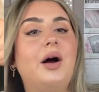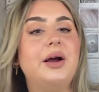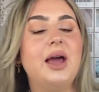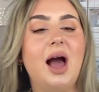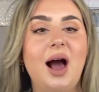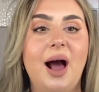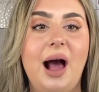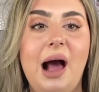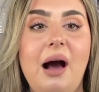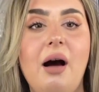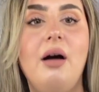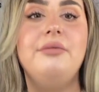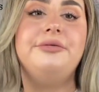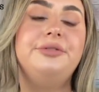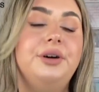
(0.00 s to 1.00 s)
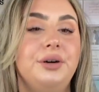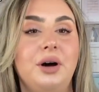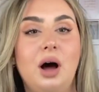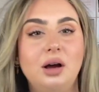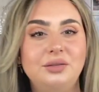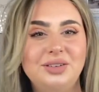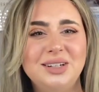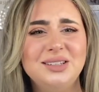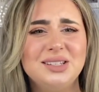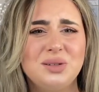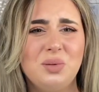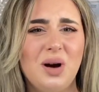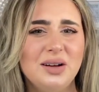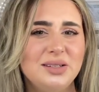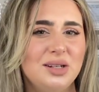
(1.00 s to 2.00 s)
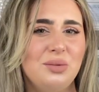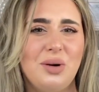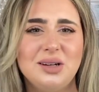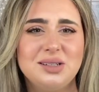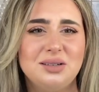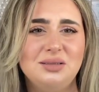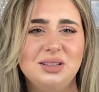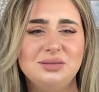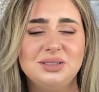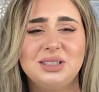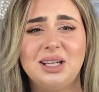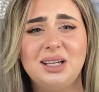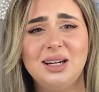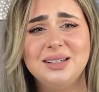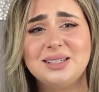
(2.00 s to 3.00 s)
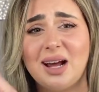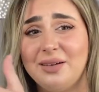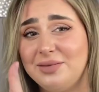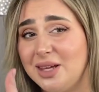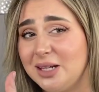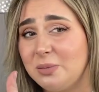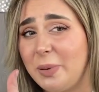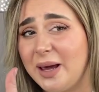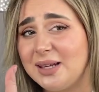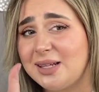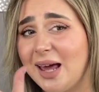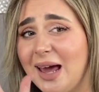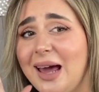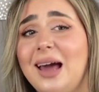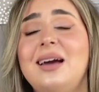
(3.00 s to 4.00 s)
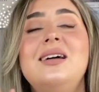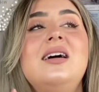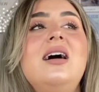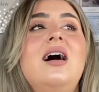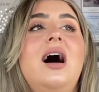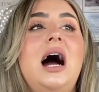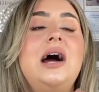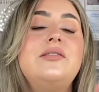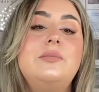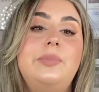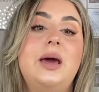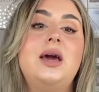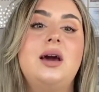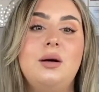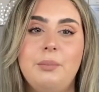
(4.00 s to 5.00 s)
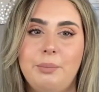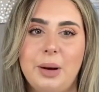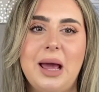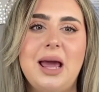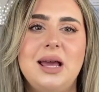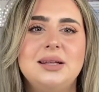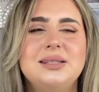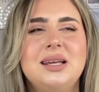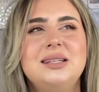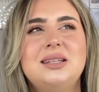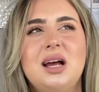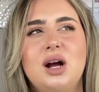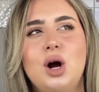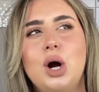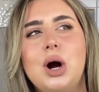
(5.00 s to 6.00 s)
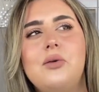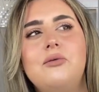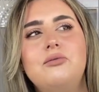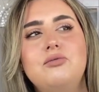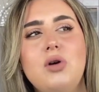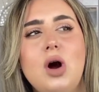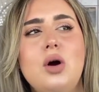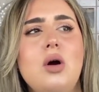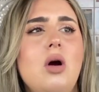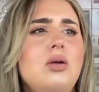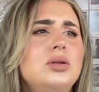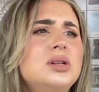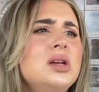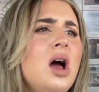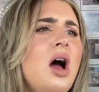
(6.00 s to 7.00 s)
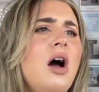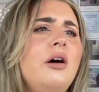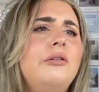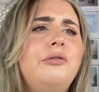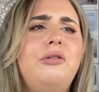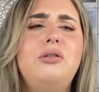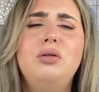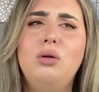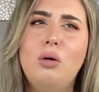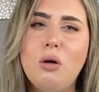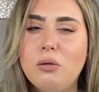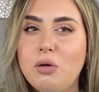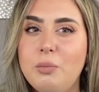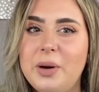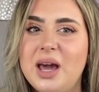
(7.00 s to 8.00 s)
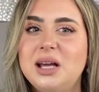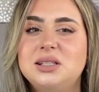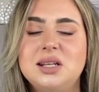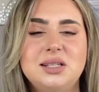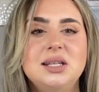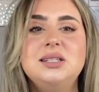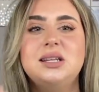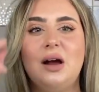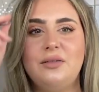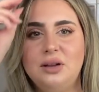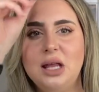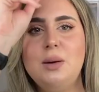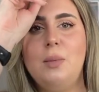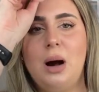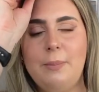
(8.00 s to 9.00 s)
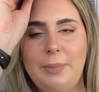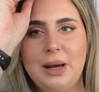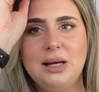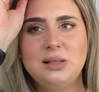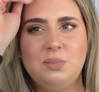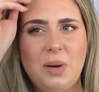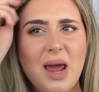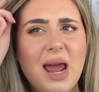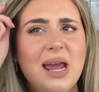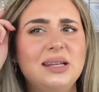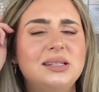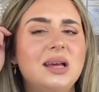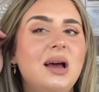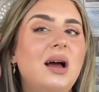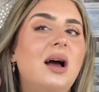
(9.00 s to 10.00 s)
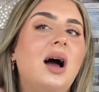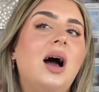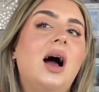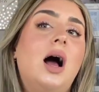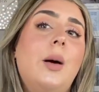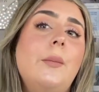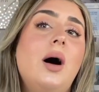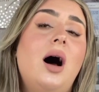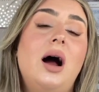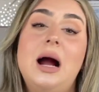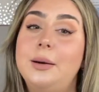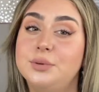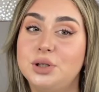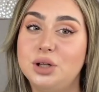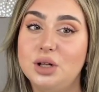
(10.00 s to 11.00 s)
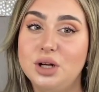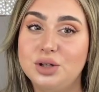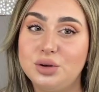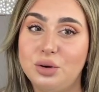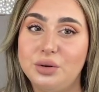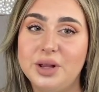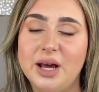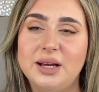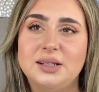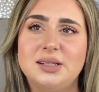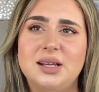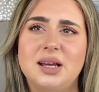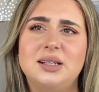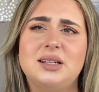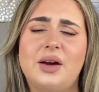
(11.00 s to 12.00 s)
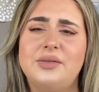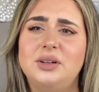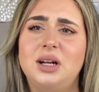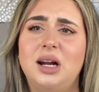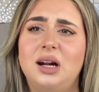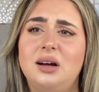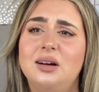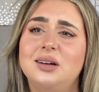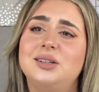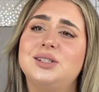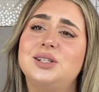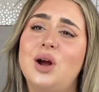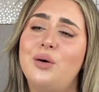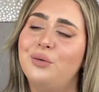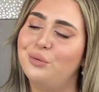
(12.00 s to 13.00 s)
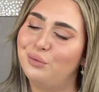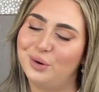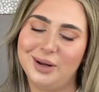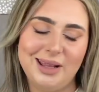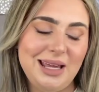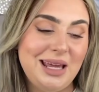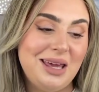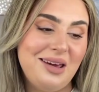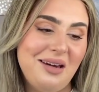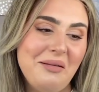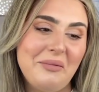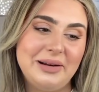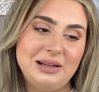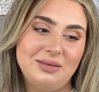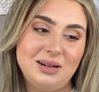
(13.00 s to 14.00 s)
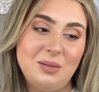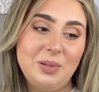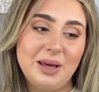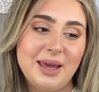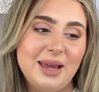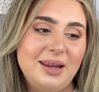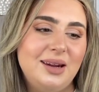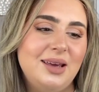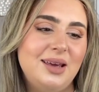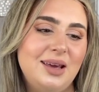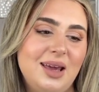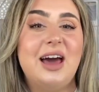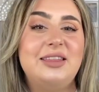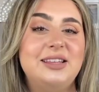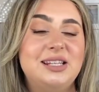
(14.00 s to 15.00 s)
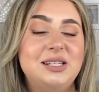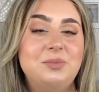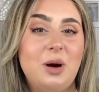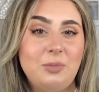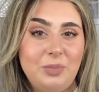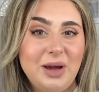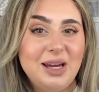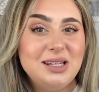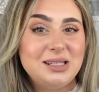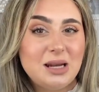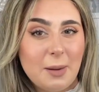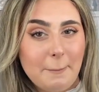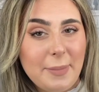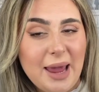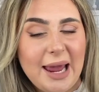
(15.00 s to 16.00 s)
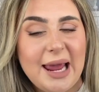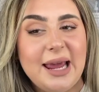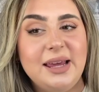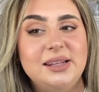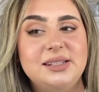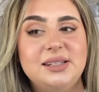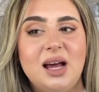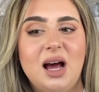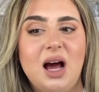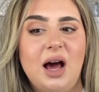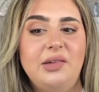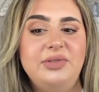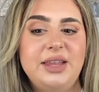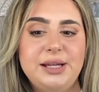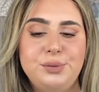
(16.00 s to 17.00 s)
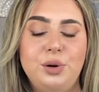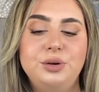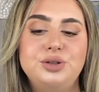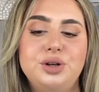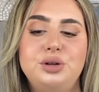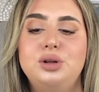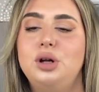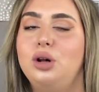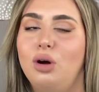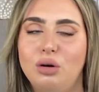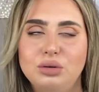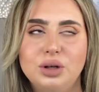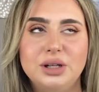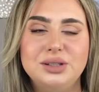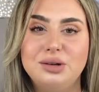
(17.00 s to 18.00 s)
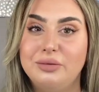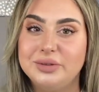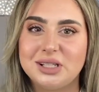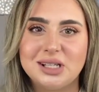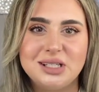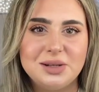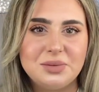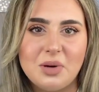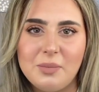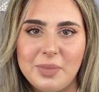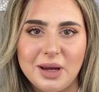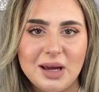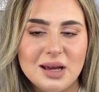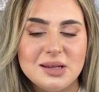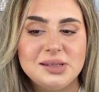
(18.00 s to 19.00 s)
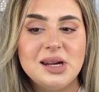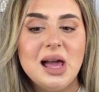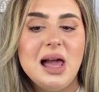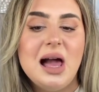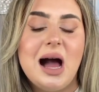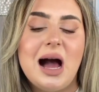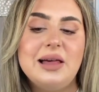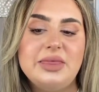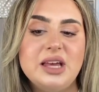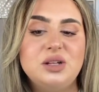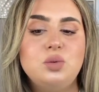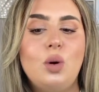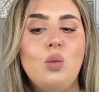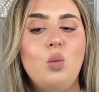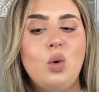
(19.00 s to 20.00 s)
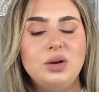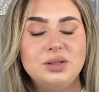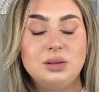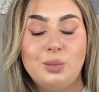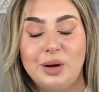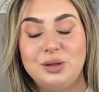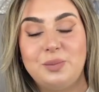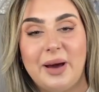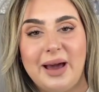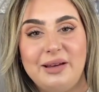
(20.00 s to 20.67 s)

I have, hopefully this works, otherwise it will look ridiculous. I have this piece here. I have a big piece. It's like a rose floral piece. This is definitely my biggest piece. I absolutely adore this. It definitely looks really cute when you're in a bikini. Yeah, this is my biggest piece. This one took the longest, obviously, because it's my biggest. And this one was the most